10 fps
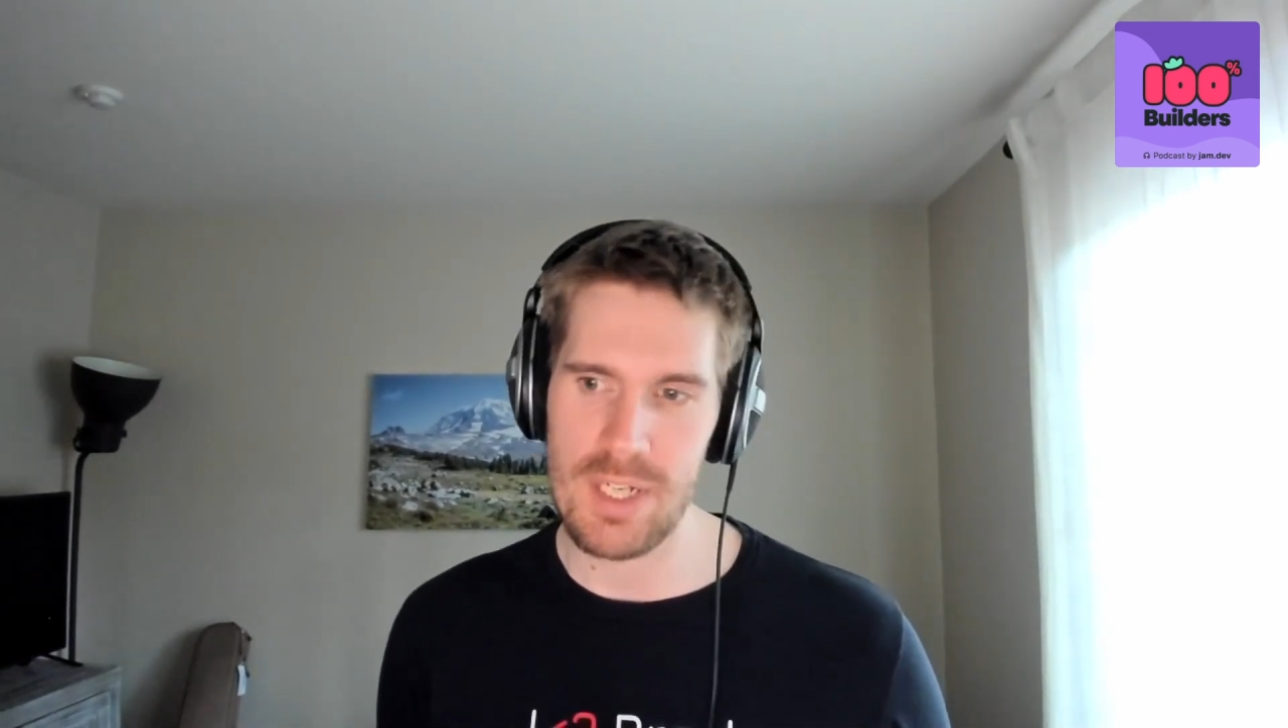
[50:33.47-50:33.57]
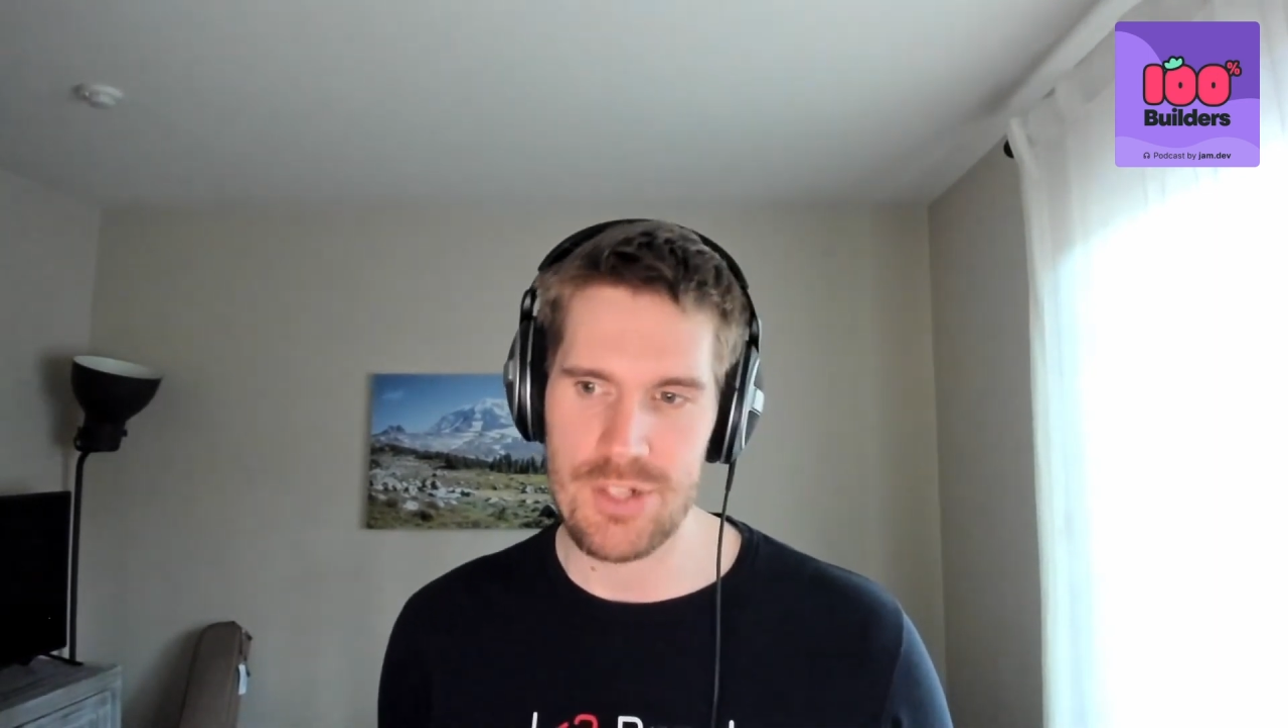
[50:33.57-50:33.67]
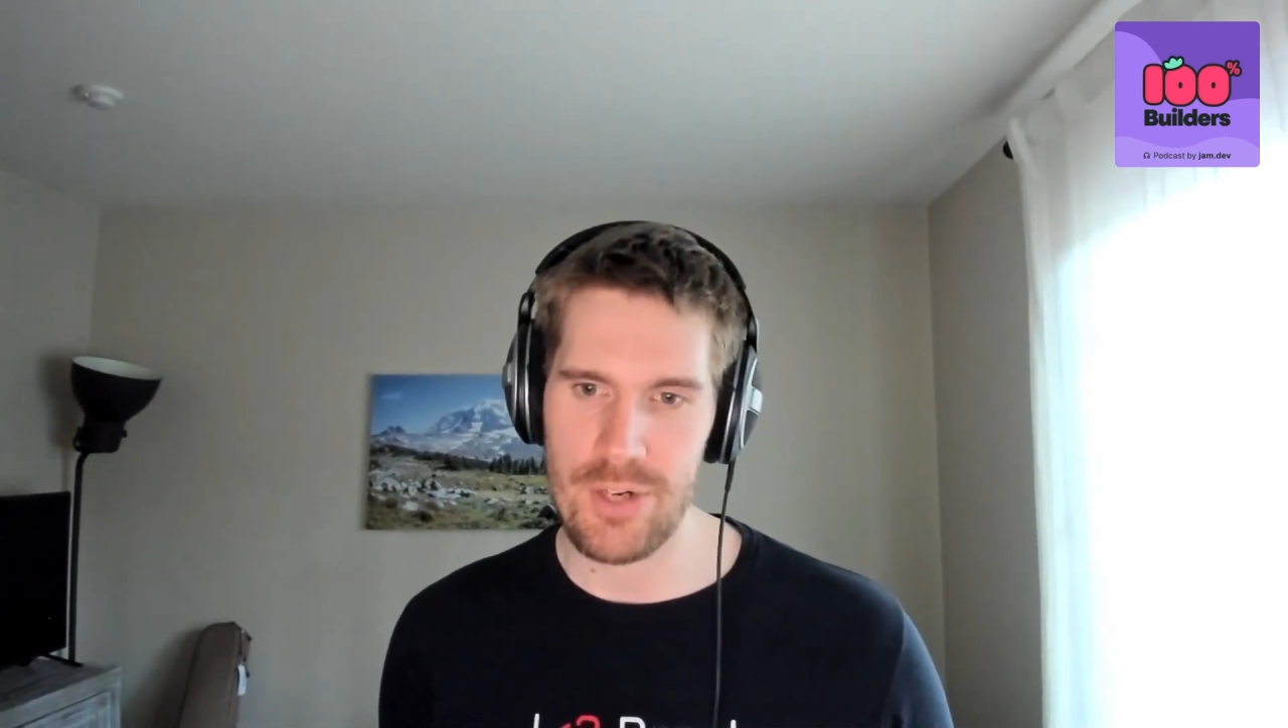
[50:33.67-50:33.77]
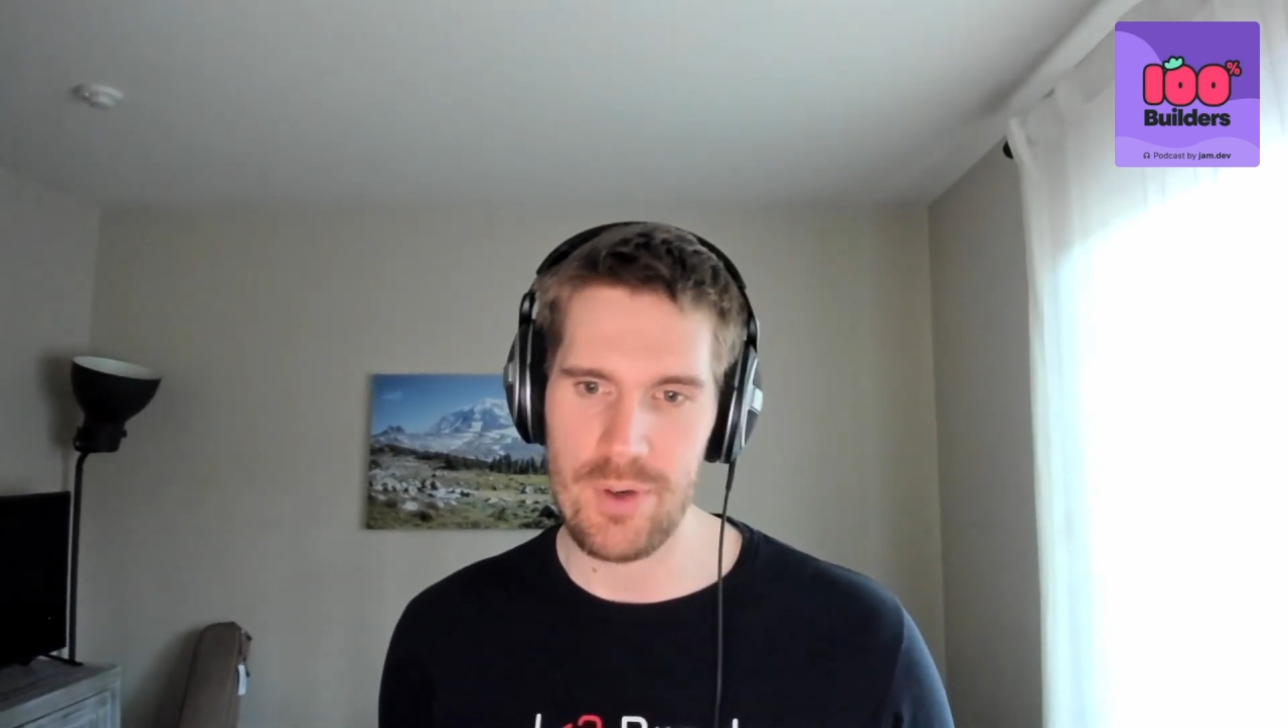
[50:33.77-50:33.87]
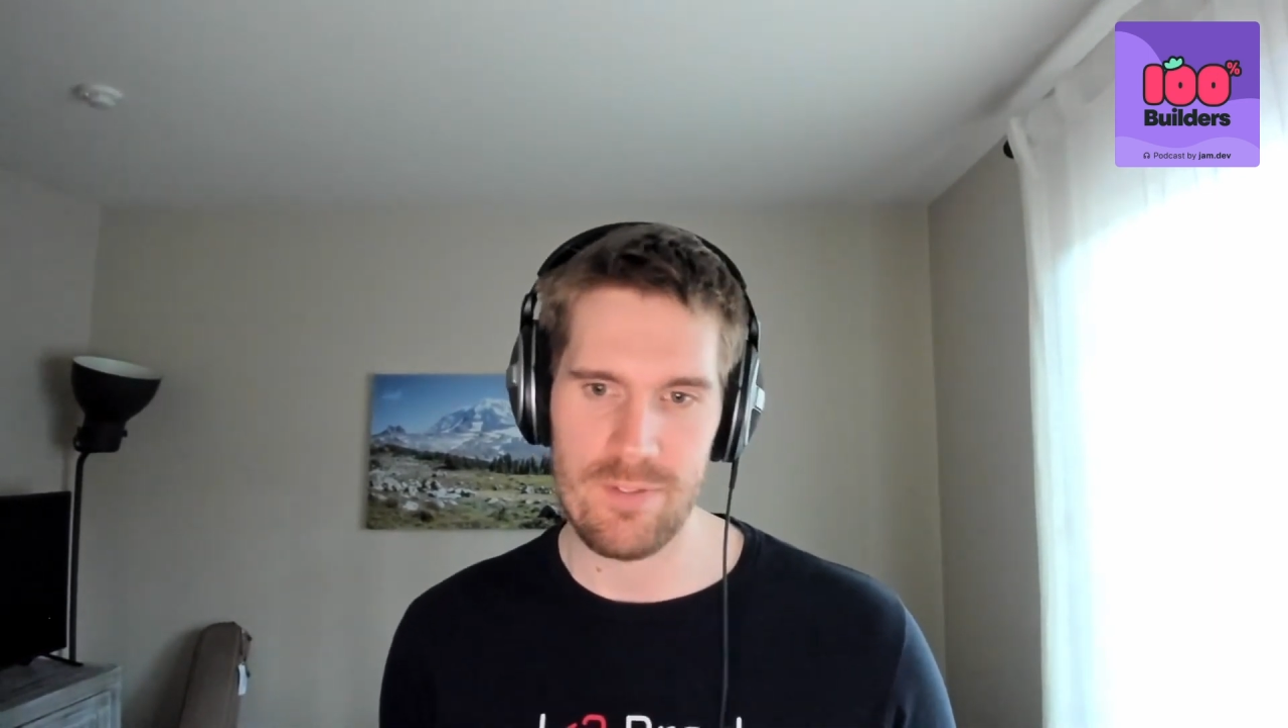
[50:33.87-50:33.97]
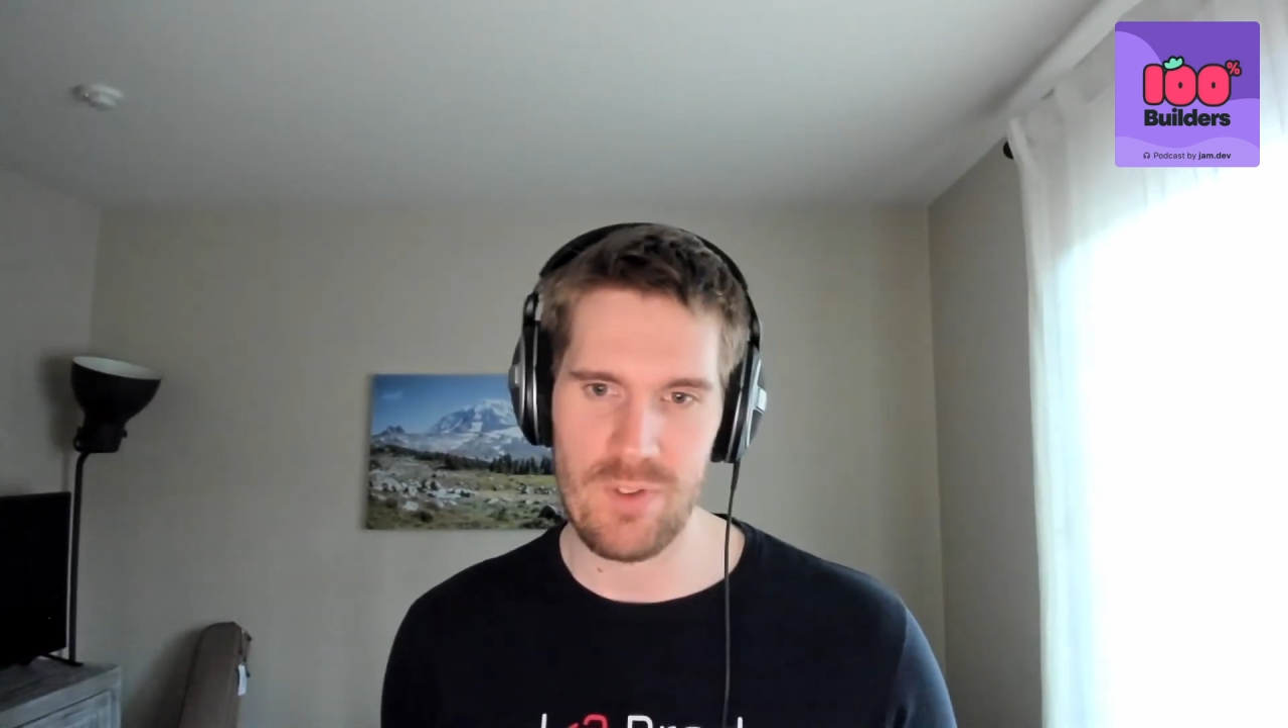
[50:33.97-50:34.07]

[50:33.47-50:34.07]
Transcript: Engineering